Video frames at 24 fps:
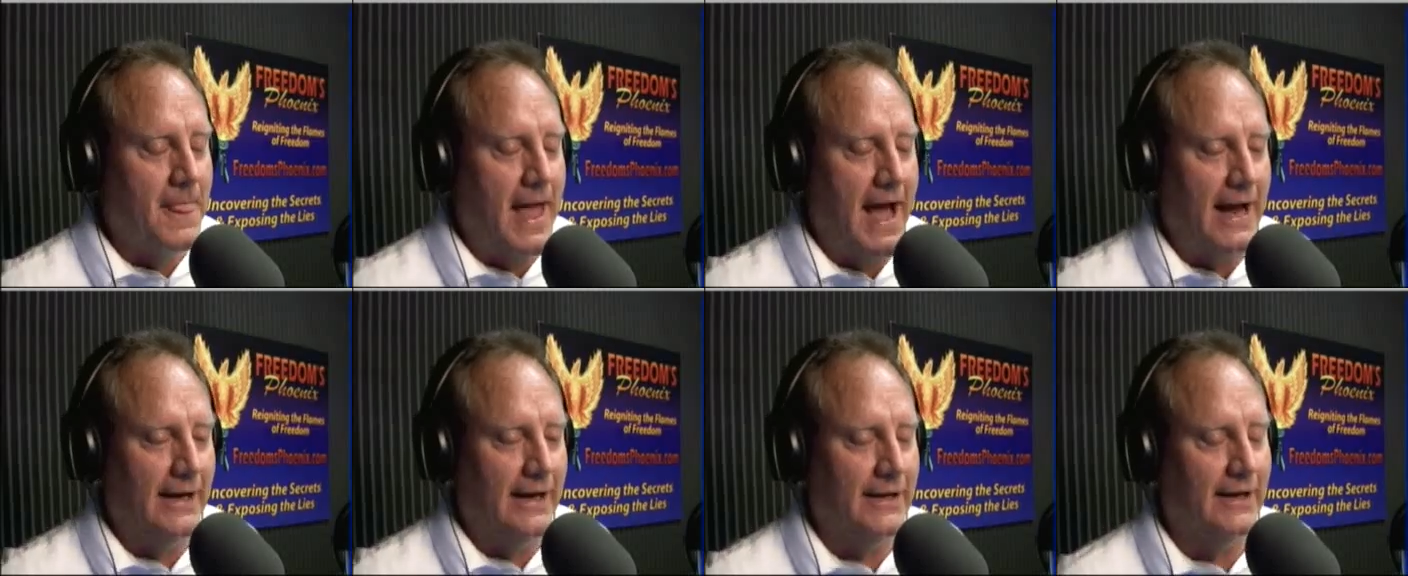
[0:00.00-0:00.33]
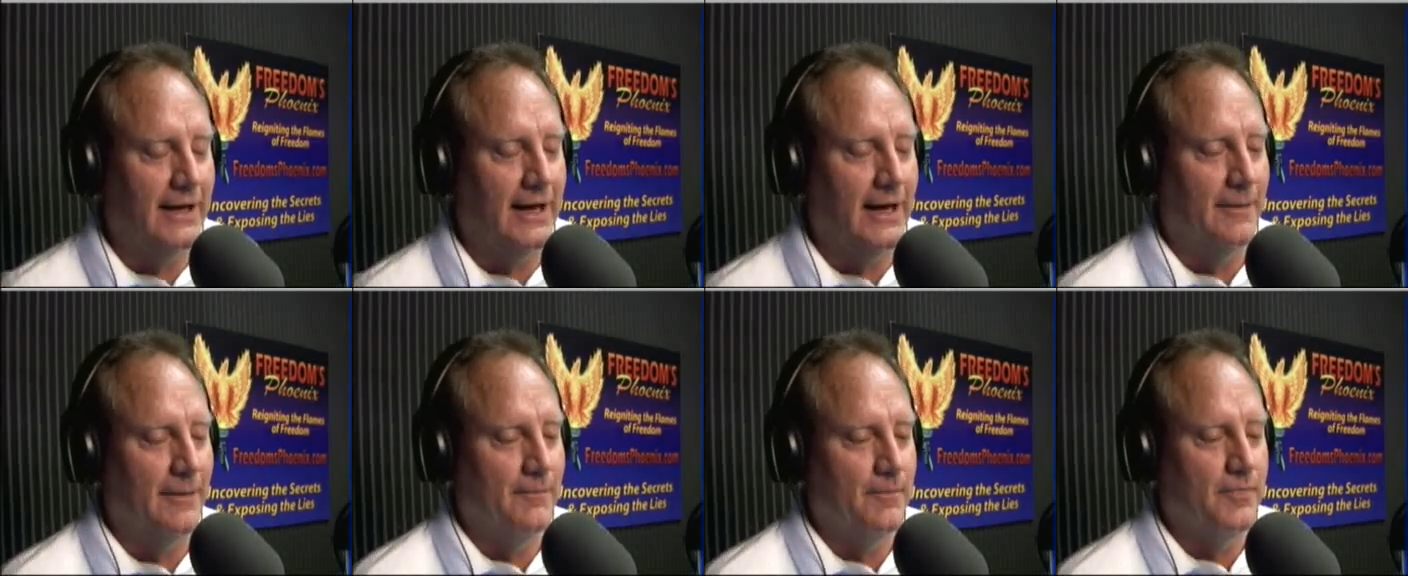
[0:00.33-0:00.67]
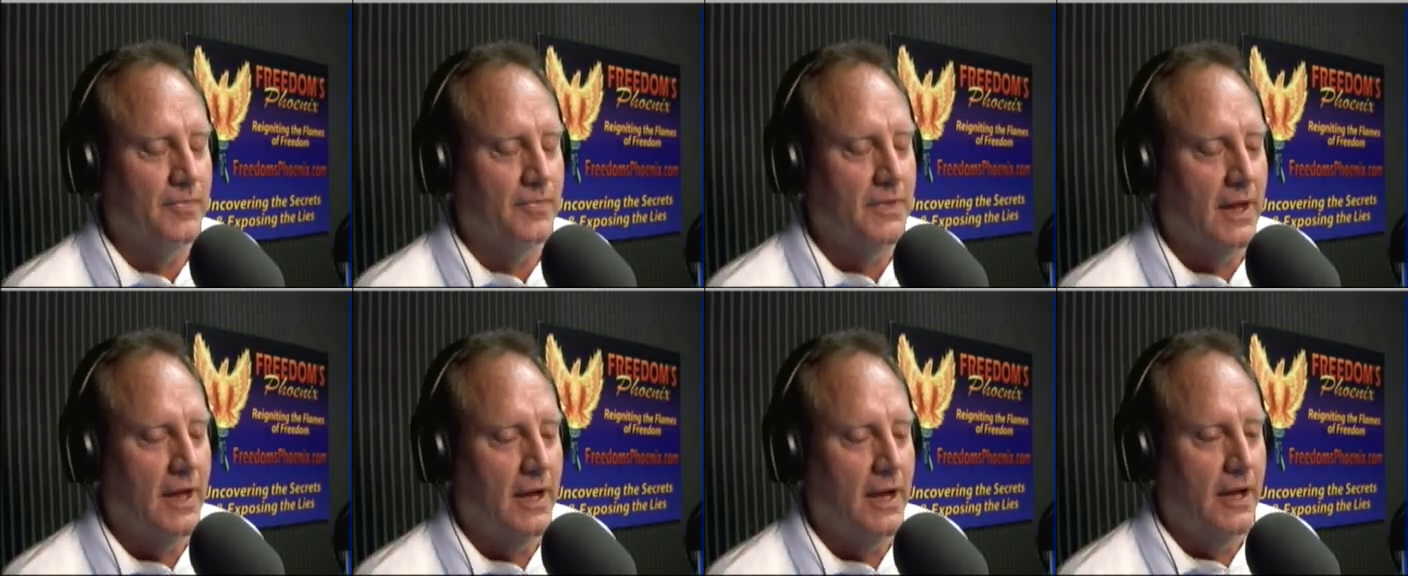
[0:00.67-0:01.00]
that
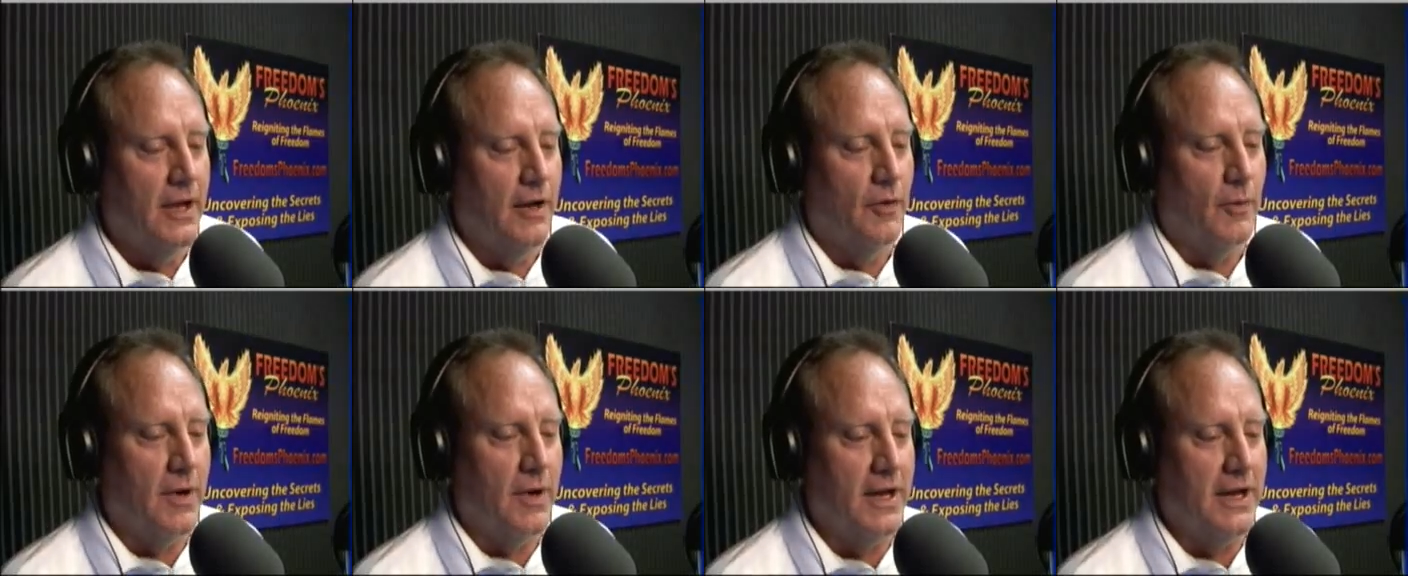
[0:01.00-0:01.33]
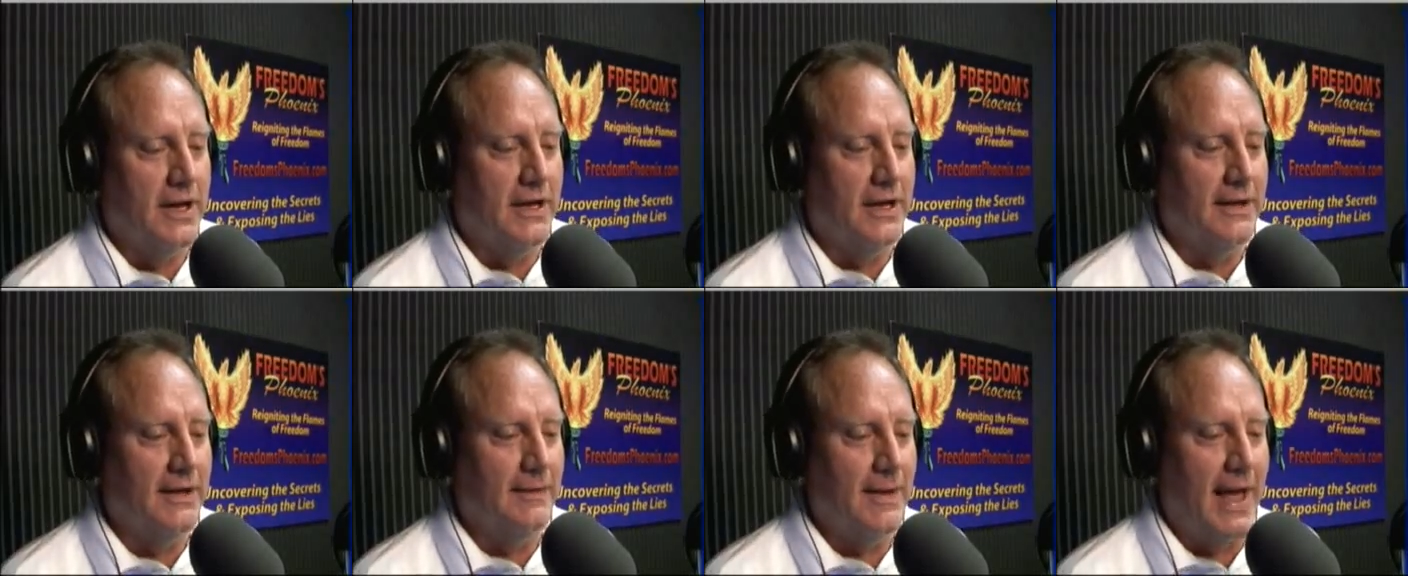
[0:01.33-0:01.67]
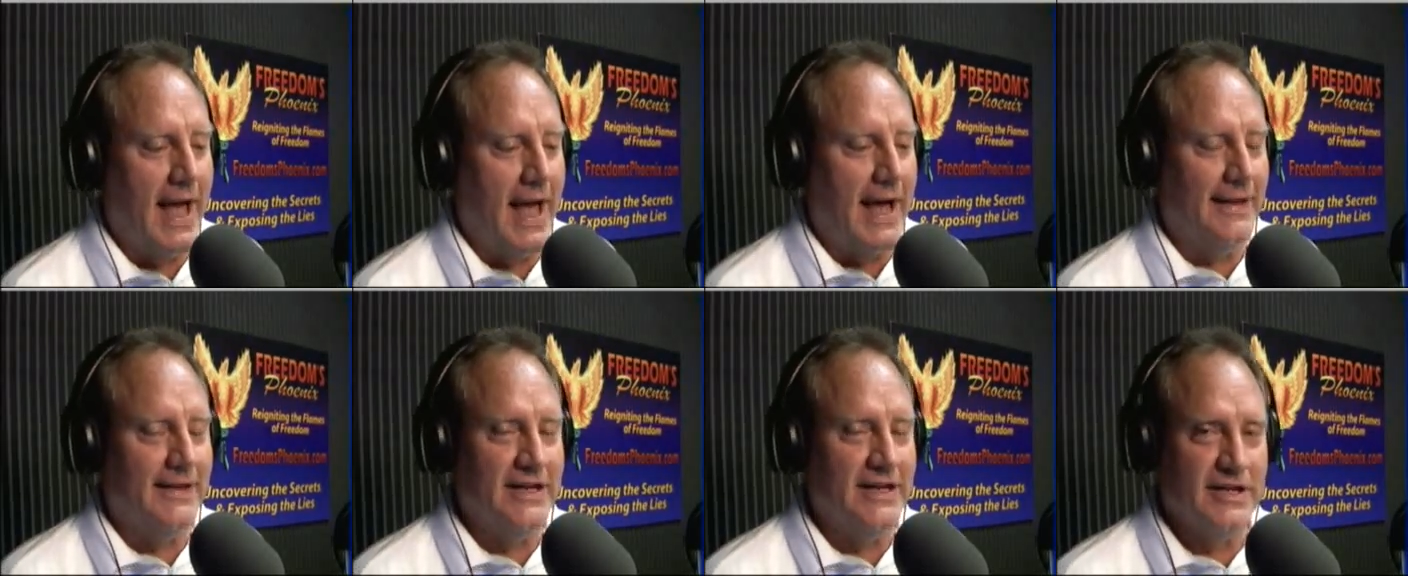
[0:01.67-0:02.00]

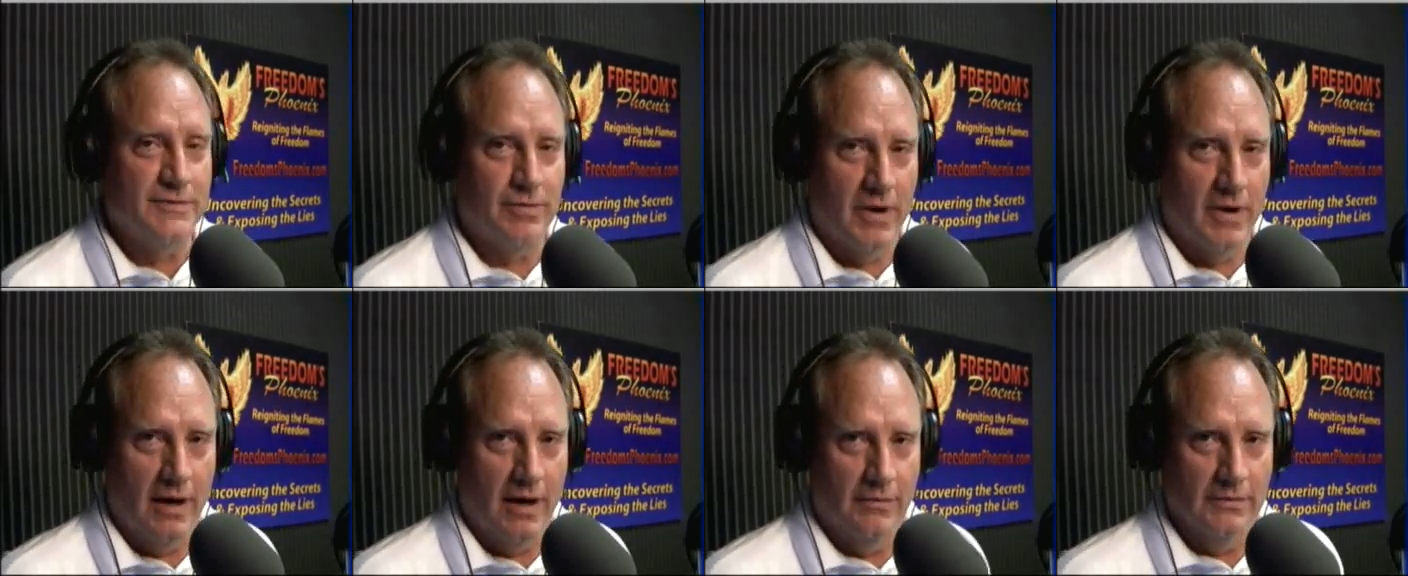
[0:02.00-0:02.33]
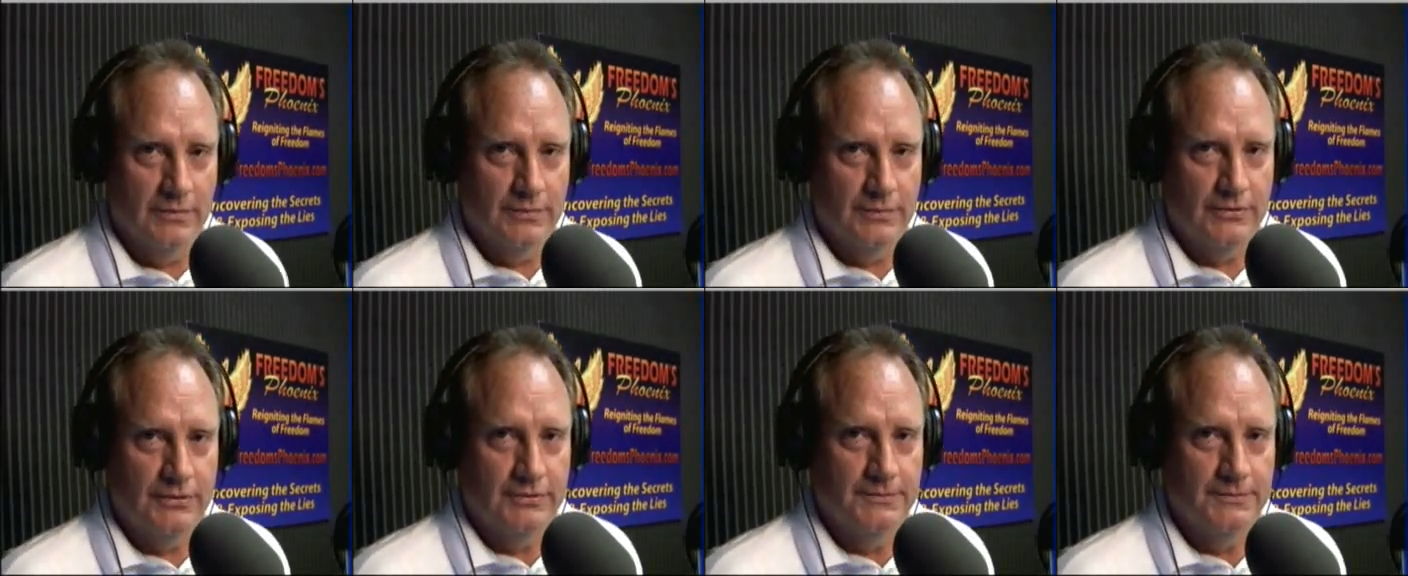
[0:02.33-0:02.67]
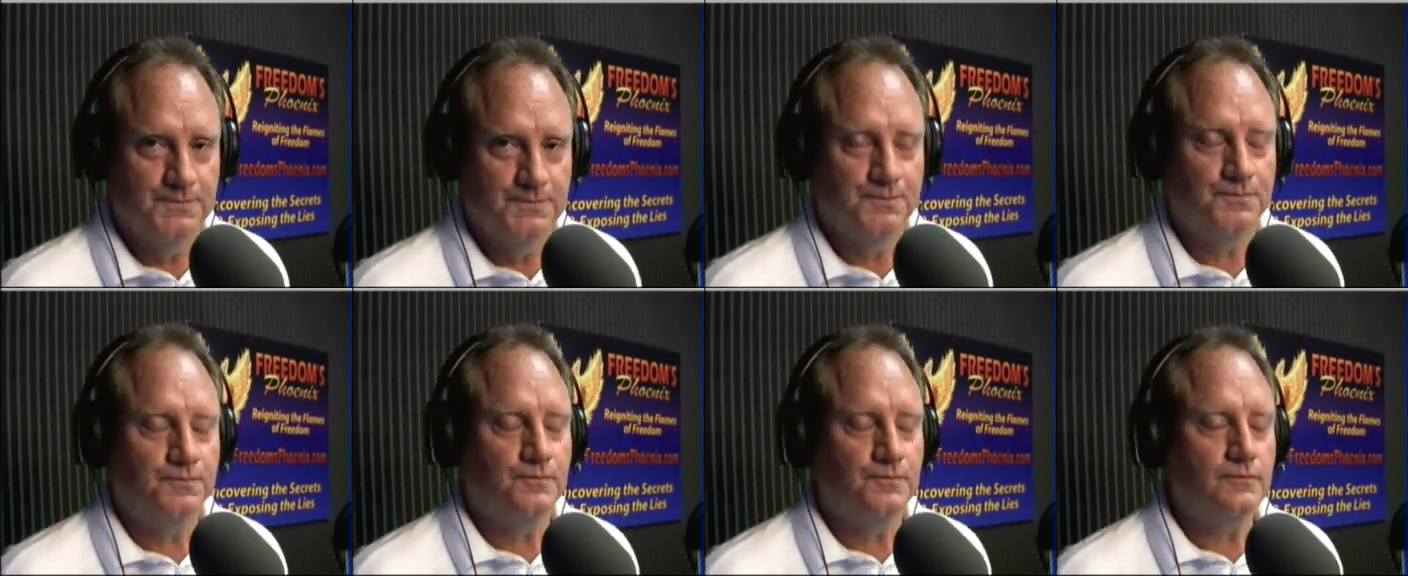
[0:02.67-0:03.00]
we had these
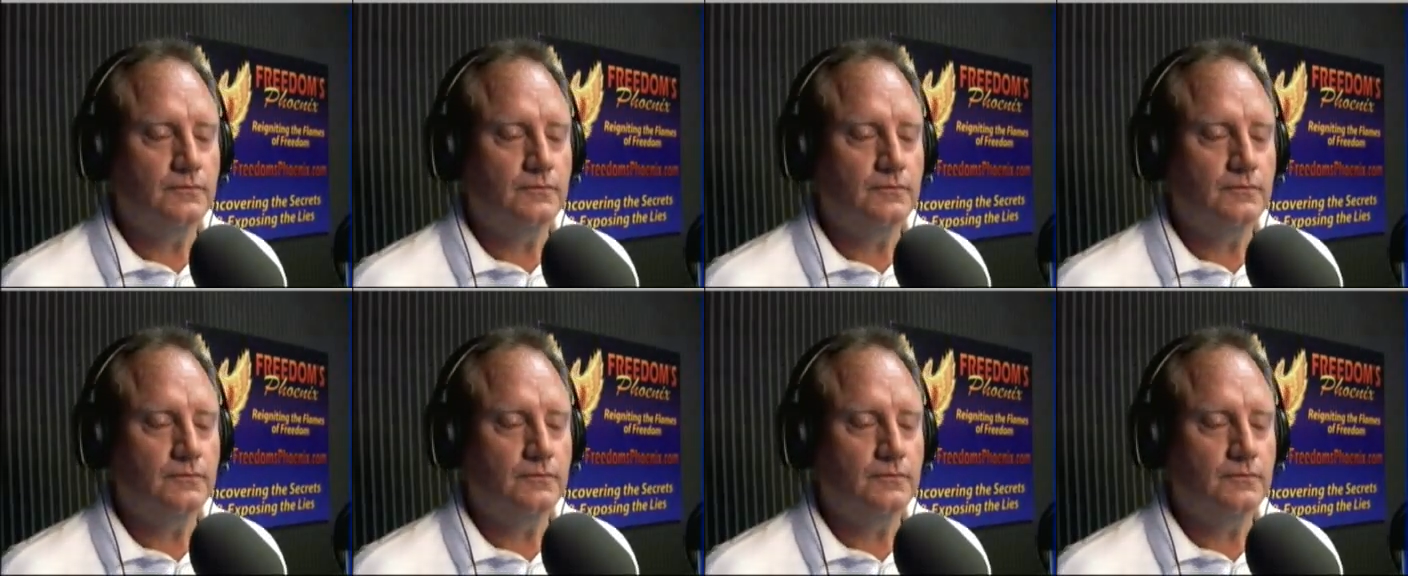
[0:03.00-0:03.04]
problems.